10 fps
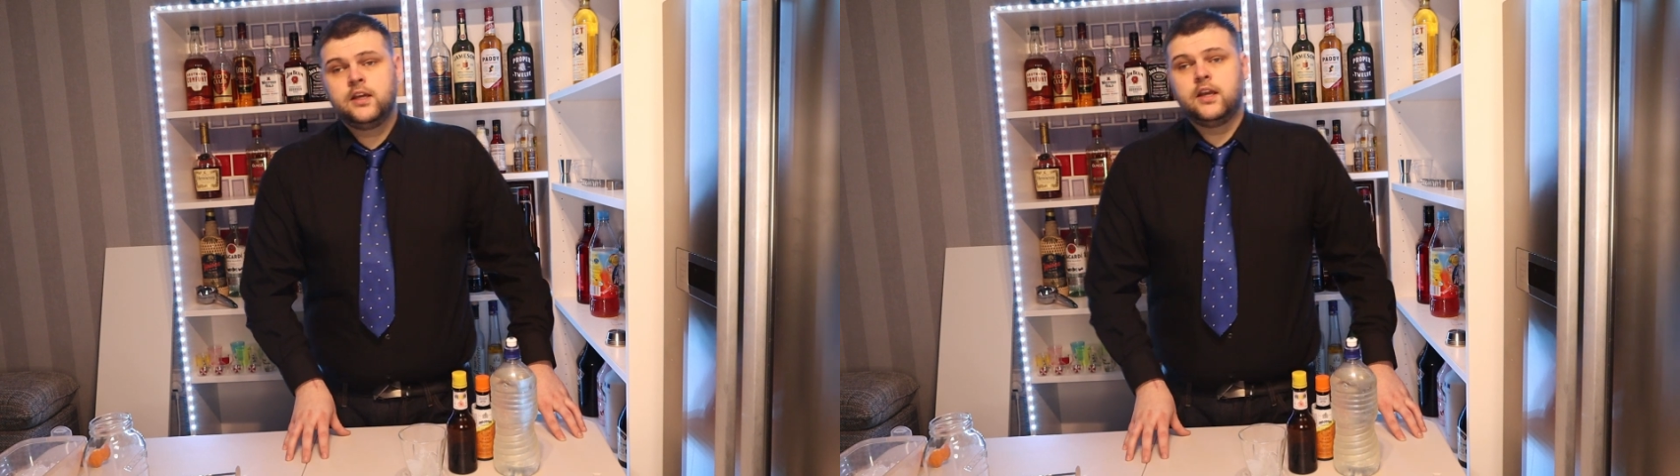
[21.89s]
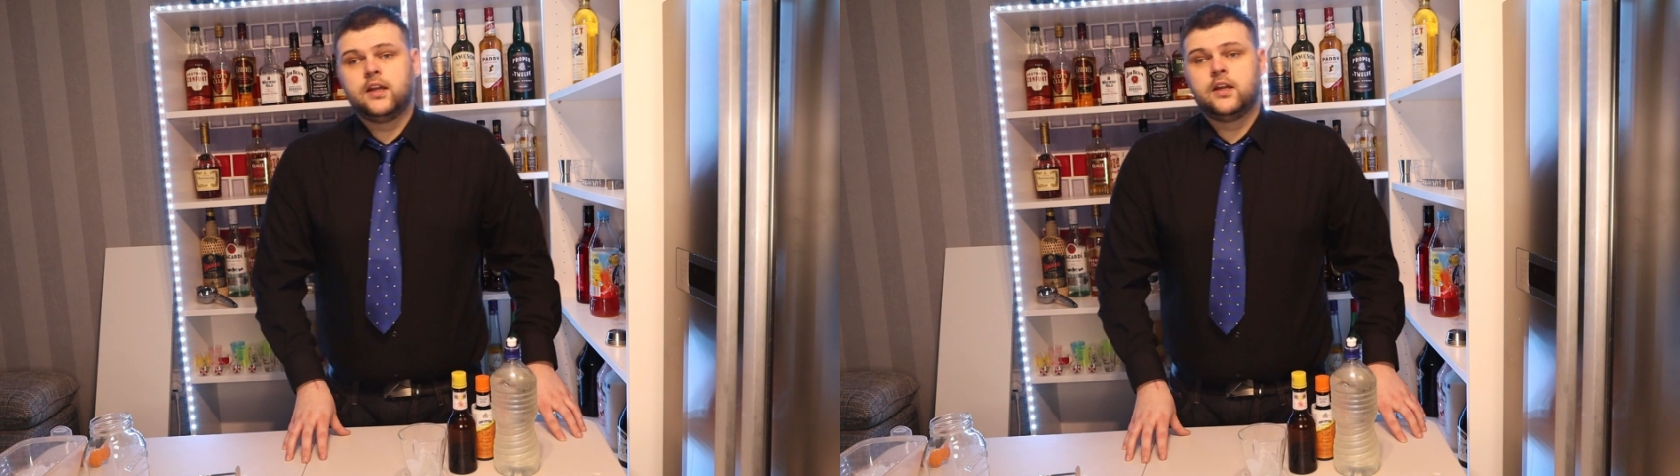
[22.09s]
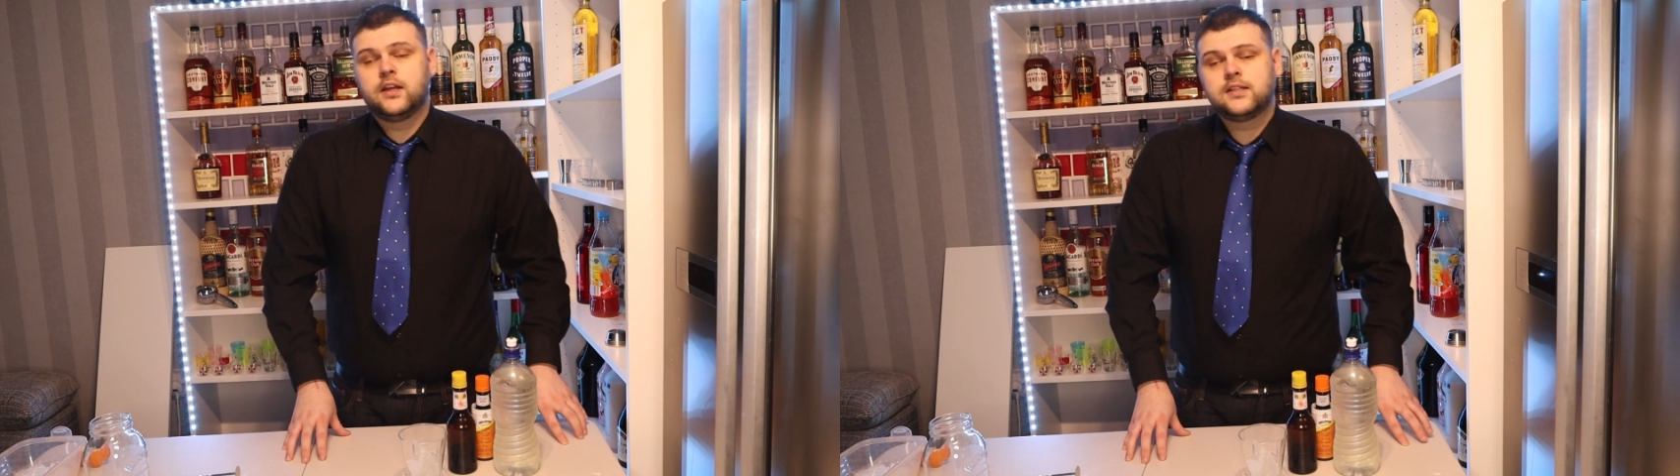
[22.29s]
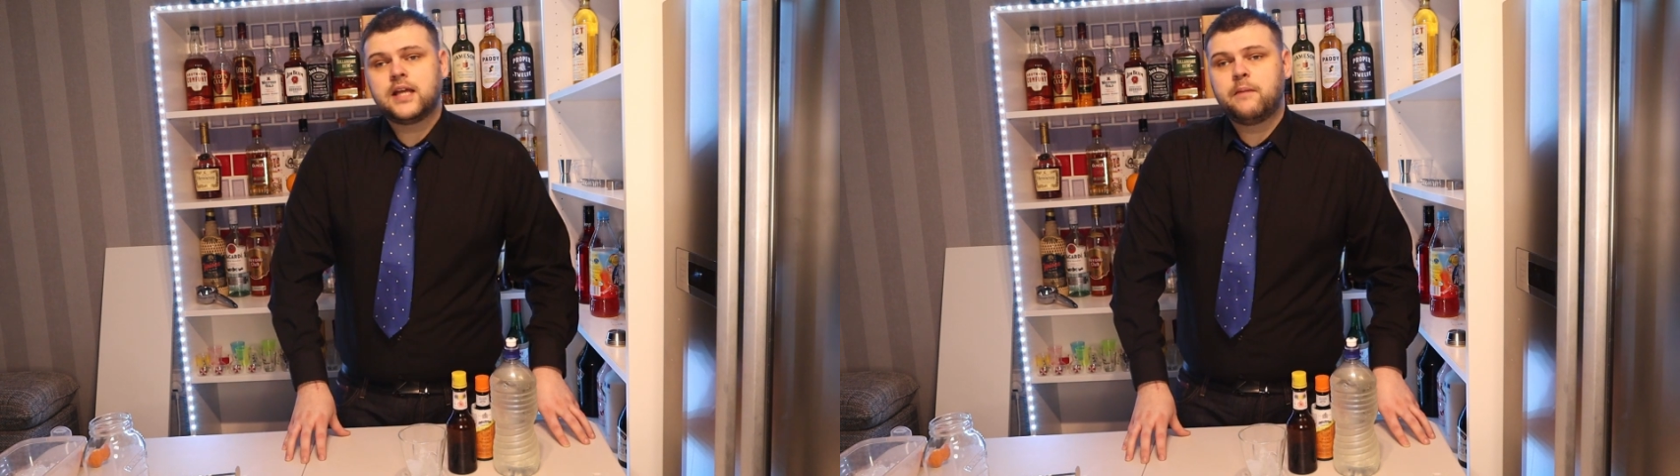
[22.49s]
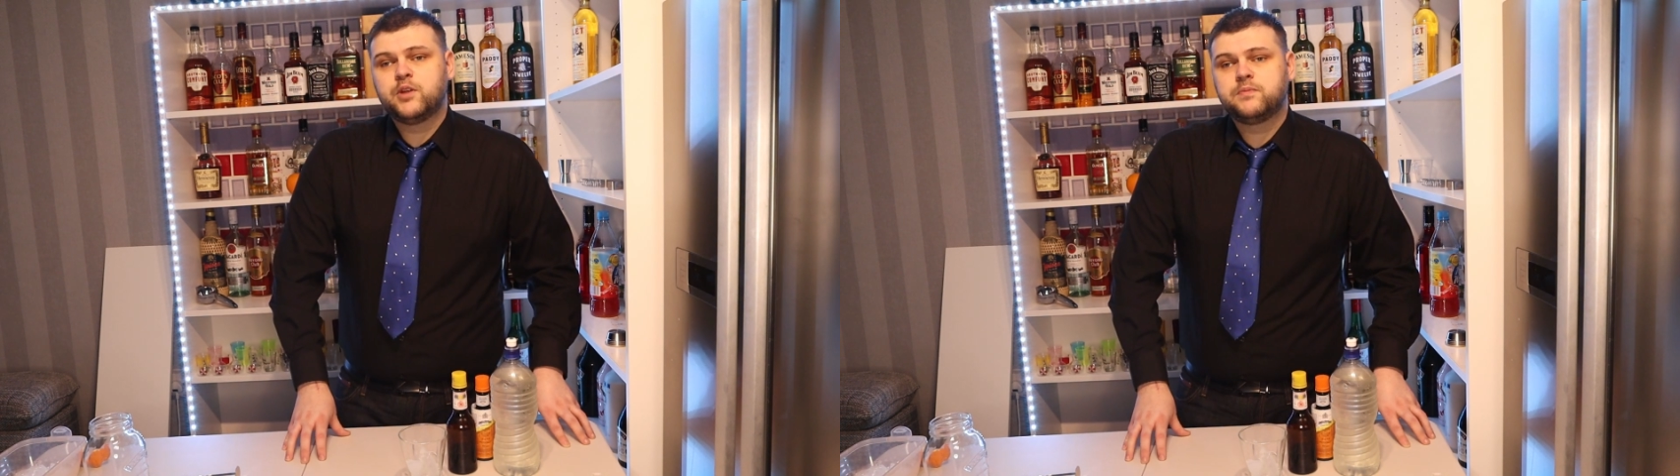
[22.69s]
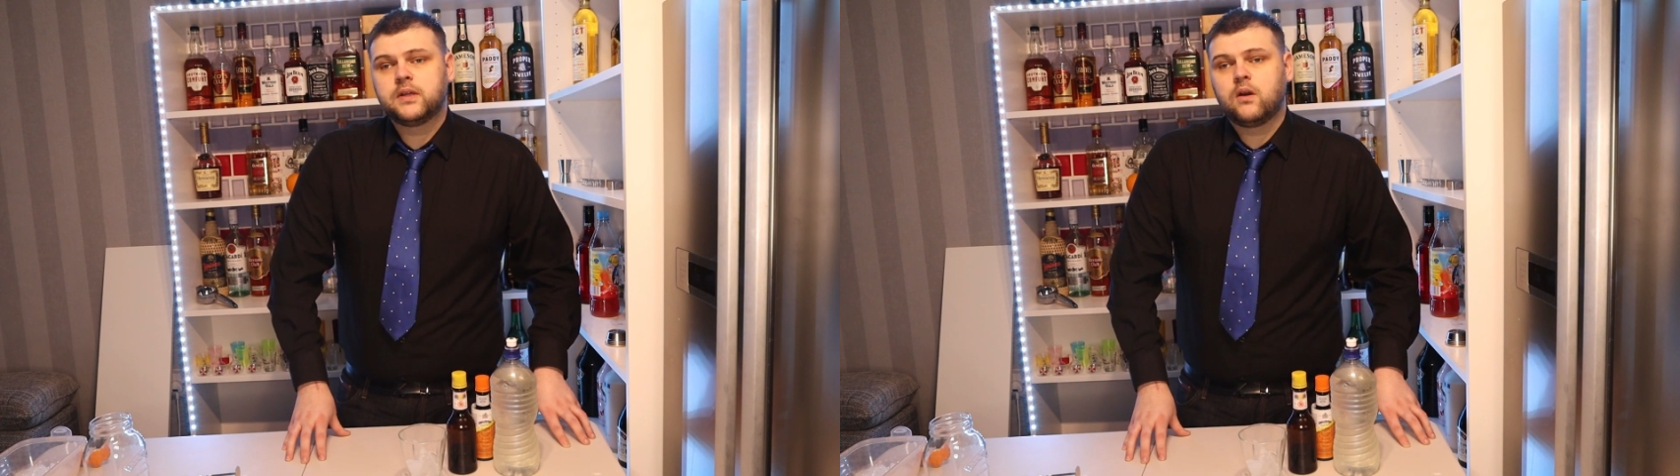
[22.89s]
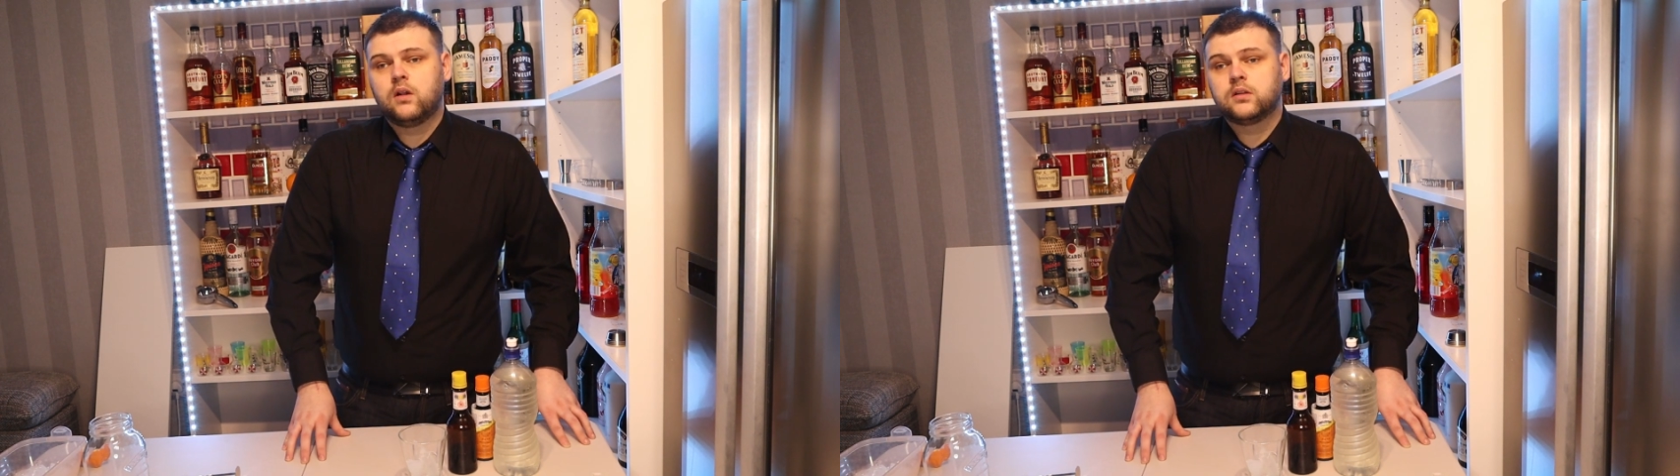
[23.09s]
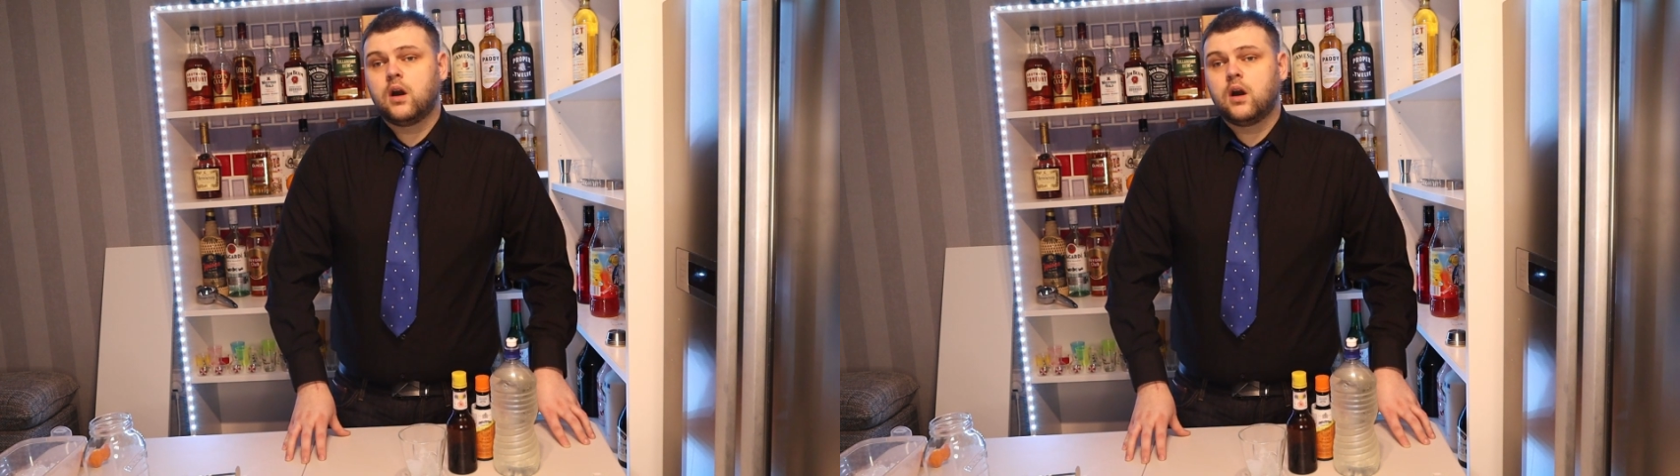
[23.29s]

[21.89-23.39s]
in an establishment called